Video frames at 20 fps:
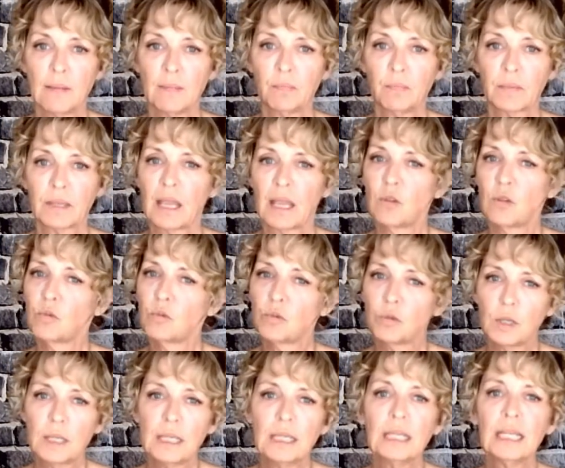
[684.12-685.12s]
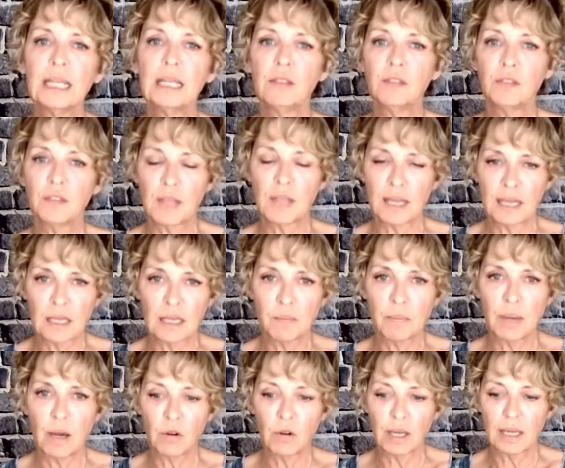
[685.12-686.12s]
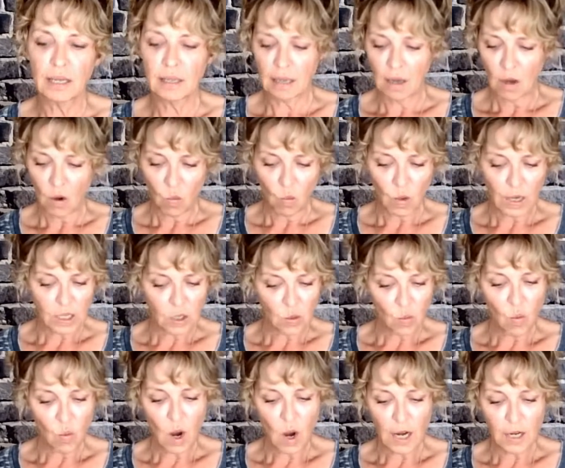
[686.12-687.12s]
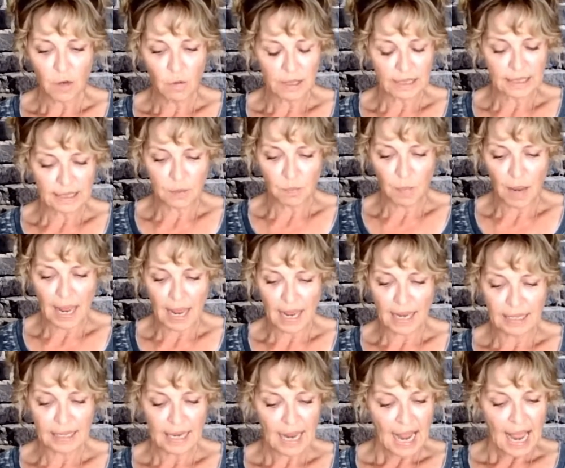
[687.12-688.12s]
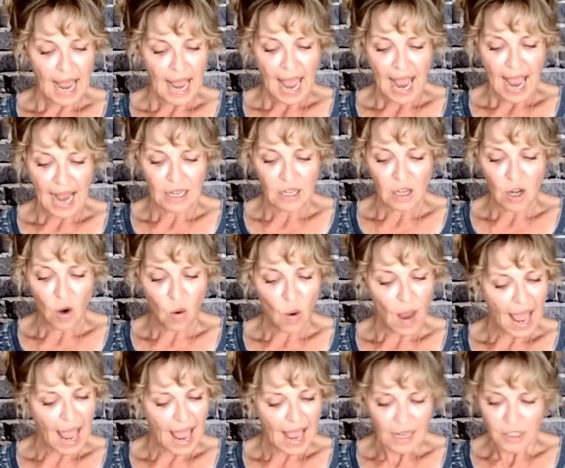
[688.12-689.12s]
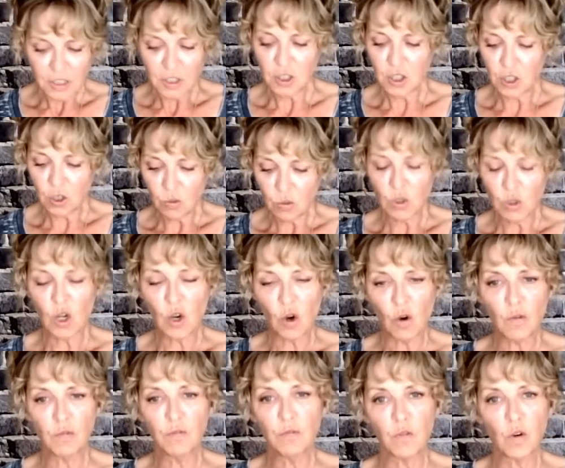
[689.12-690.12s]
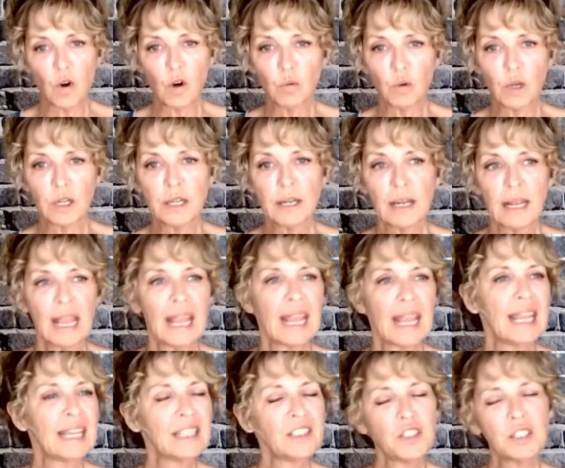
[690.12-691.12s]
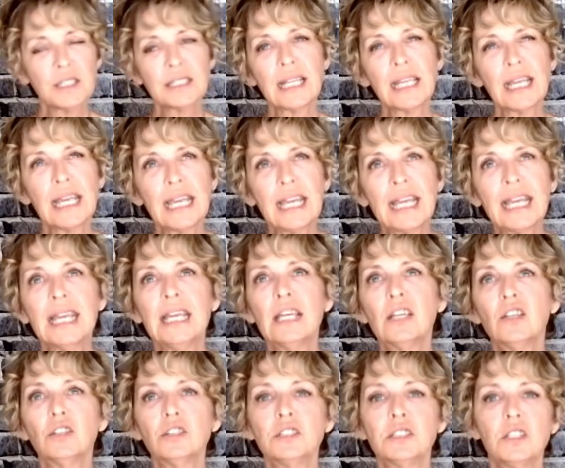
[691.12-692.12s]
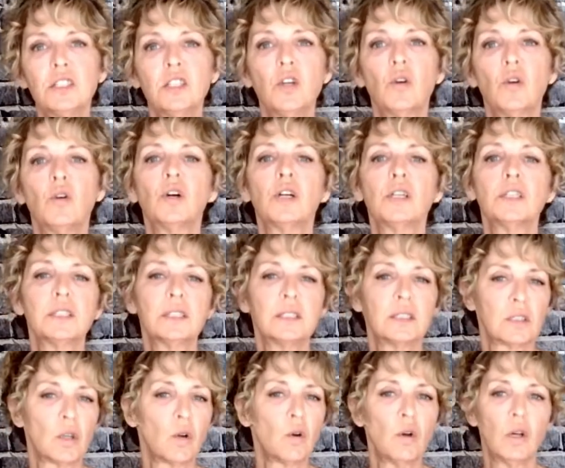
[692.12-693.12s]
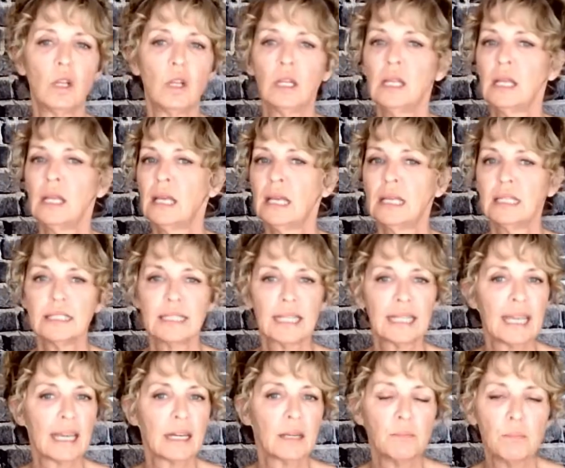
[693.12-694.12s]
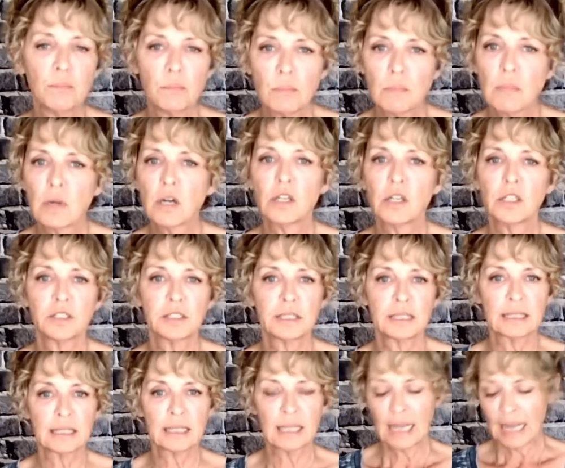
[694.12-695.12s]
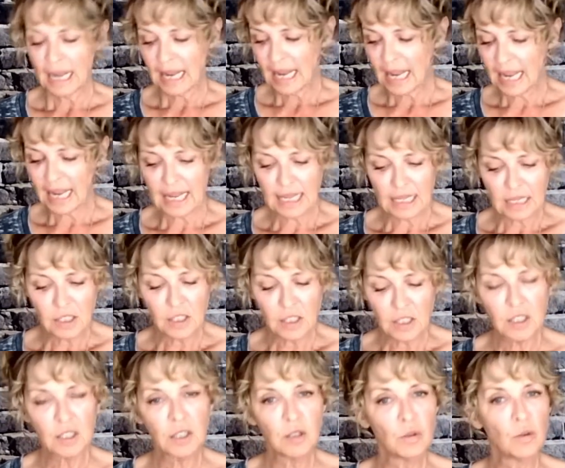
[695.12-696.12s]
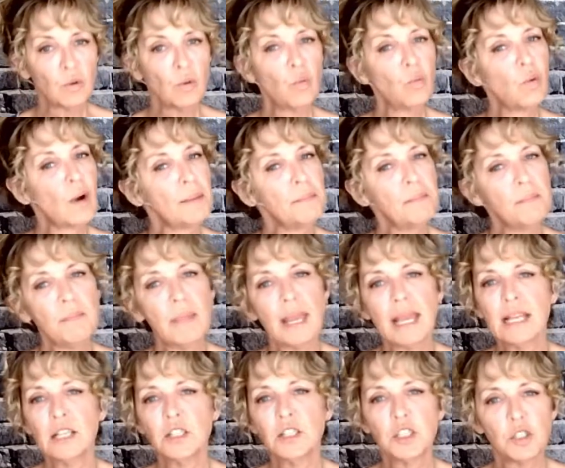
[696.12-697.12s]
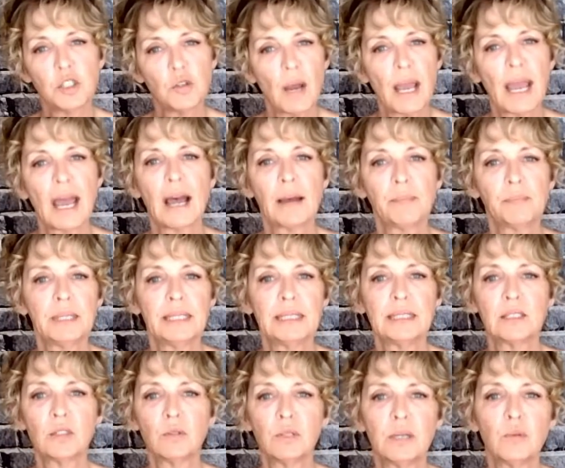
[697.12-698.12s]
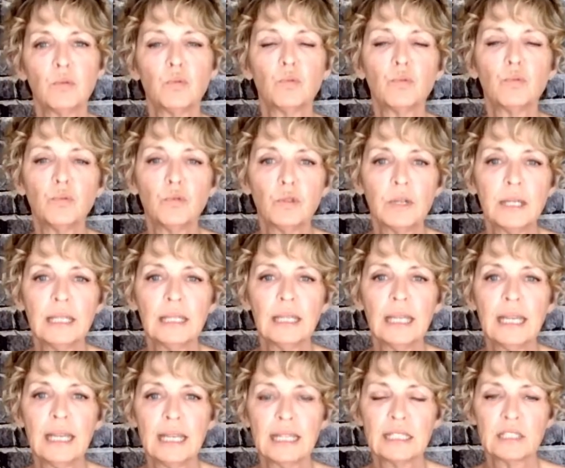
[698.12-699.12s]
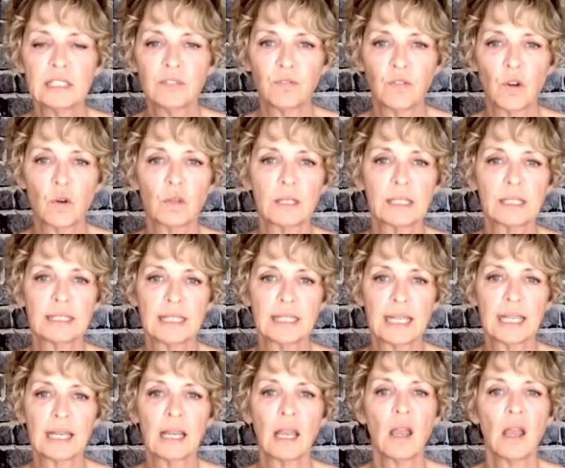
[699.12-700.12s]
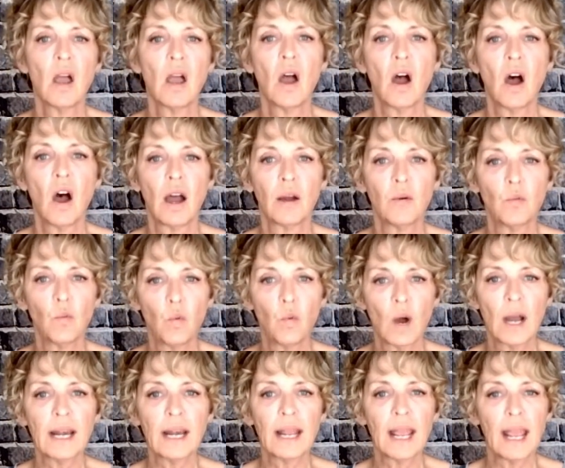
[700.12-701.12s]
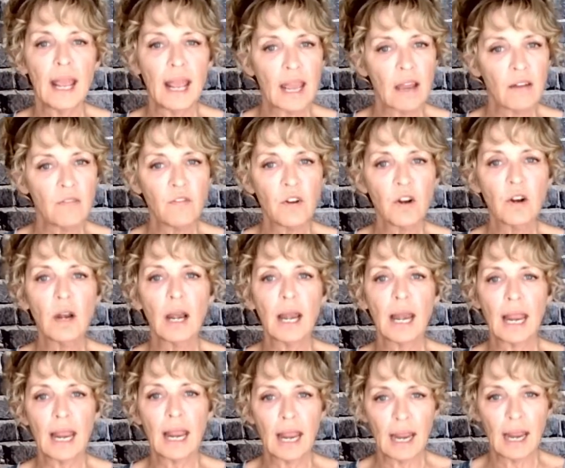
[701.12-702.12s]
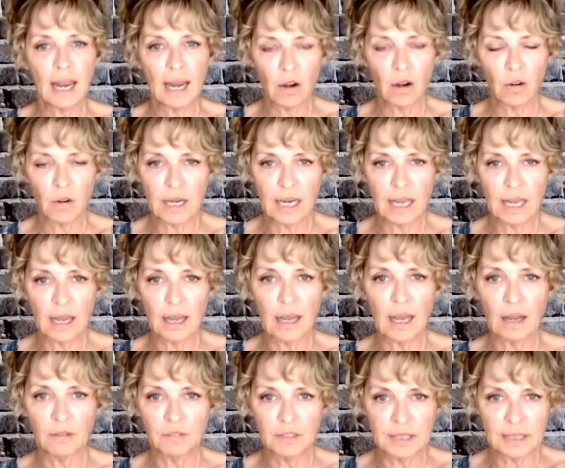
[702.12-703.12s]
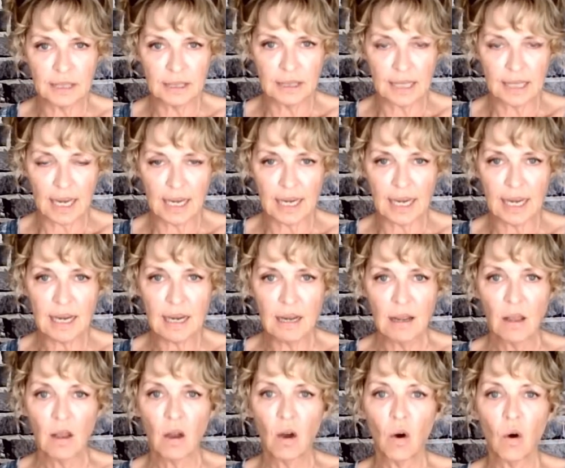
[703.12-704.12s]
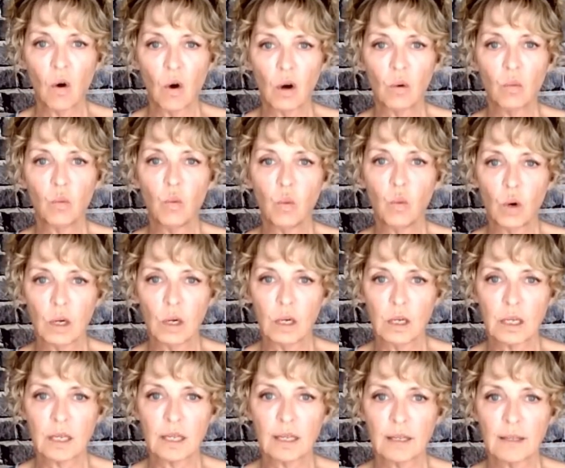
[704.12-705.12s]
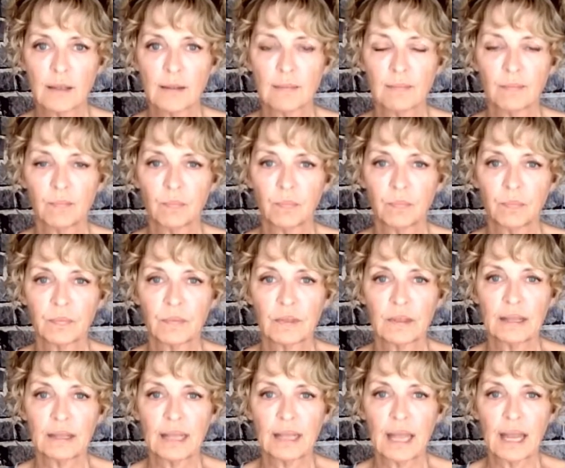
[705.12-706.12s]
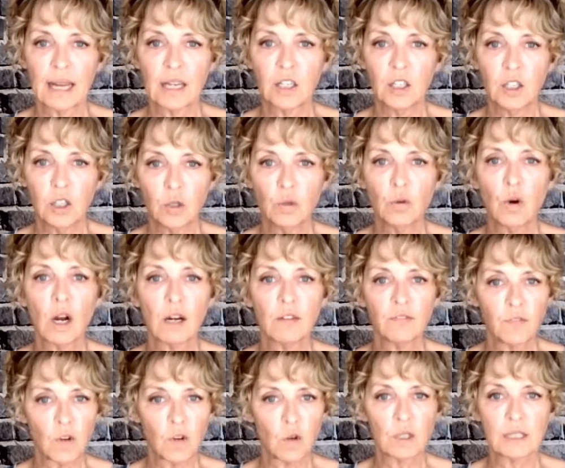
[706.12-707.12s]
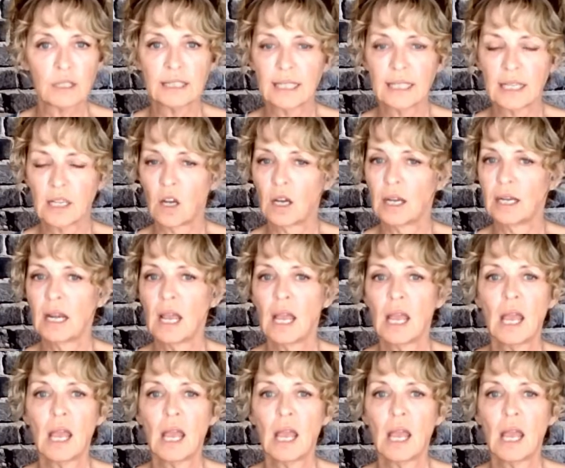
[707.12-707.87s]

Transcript: Okay, really think about it, what you want to expand, and know as you go forward, it just heals your soul to get immersed into what makes you happy. So it really is focusing on whatever area of study or work that you are focusing on.